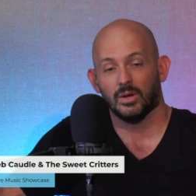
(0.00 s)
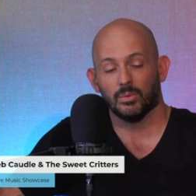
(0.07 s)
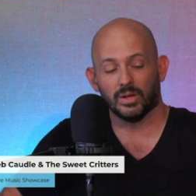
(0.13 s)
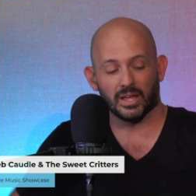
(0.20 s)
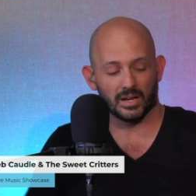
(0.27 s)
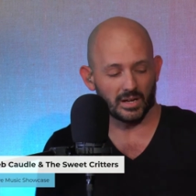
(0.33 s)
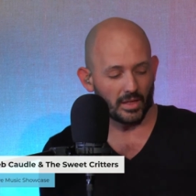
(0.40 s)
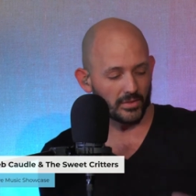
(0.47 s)
We
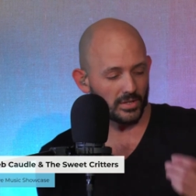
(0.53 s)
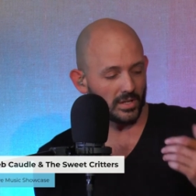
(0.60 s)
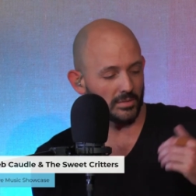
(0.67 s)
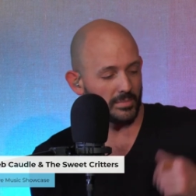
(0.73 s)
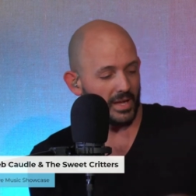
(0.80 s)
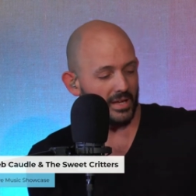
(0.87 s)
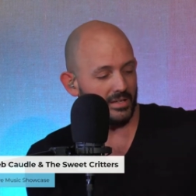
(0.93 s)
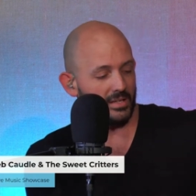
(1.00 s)
got another young
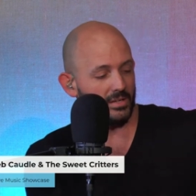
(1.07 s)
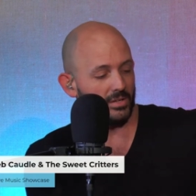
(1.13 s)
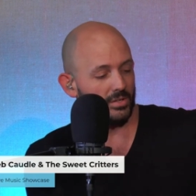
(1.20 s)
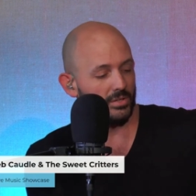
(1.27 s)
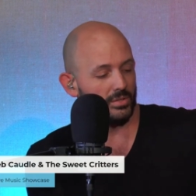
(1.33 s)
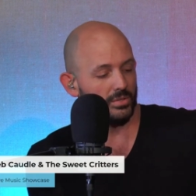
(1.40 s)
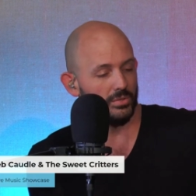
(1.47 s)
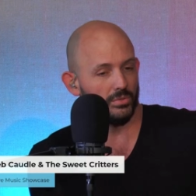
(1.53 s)
man
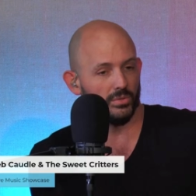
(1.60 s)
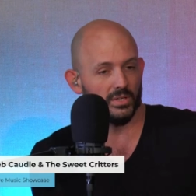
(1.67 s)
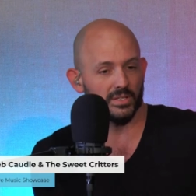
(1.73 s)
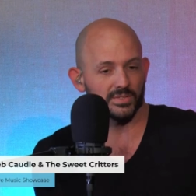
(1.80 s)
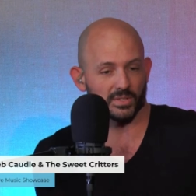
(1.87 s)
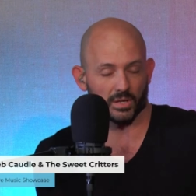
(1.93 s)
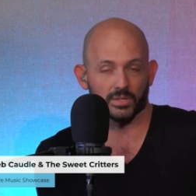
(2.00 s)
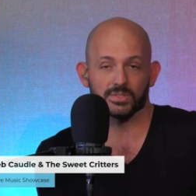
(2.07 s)
here who
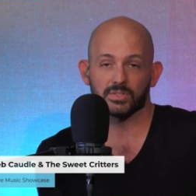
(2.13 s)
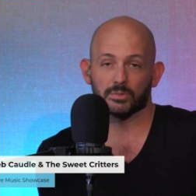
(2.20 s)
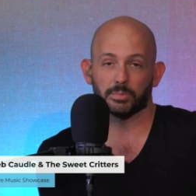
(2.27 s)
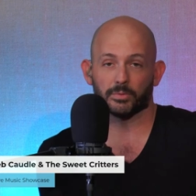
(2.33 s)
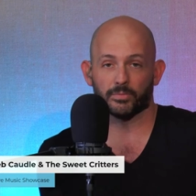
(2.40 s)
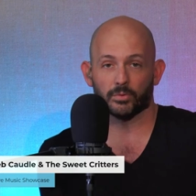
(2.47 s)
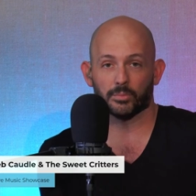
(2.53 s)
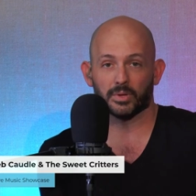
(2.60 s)
is also
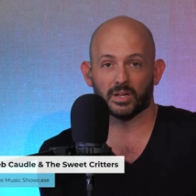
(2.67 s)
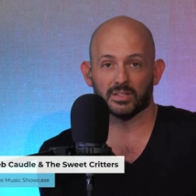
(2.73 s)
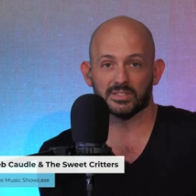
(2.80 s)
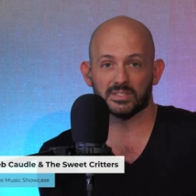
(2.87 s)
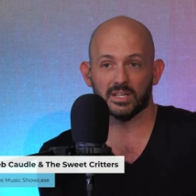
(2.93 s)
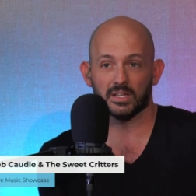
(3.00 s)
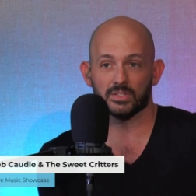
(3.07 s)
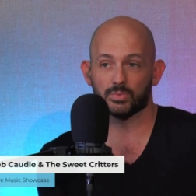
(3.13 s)
performing on
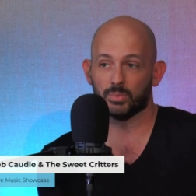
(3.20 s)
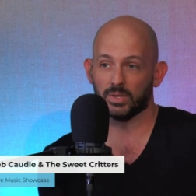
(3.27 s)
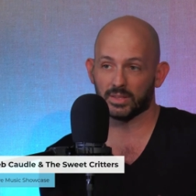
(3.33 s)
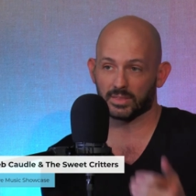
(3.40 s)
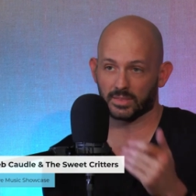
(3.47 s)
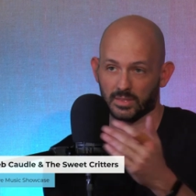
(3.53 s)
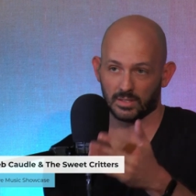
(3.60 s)
stage with